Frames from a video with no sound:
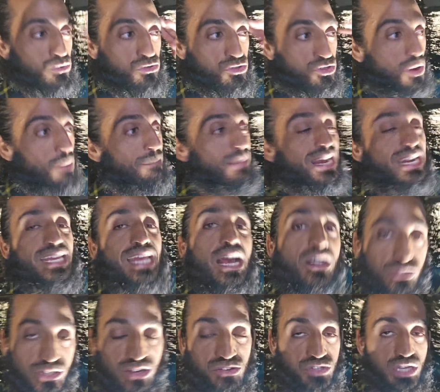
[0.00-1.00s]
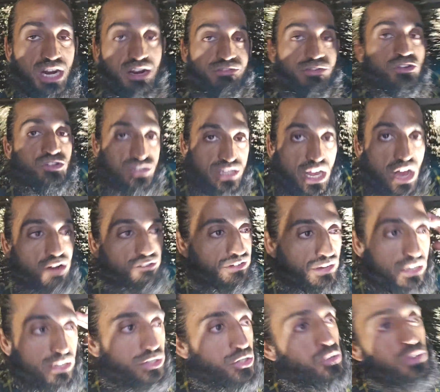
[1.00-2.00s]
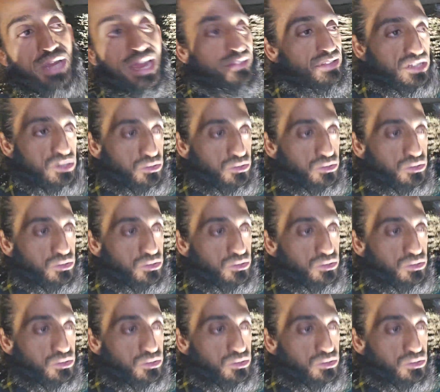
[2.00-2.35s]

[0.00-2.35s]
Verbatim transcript: to somebody else outside of yourself, you get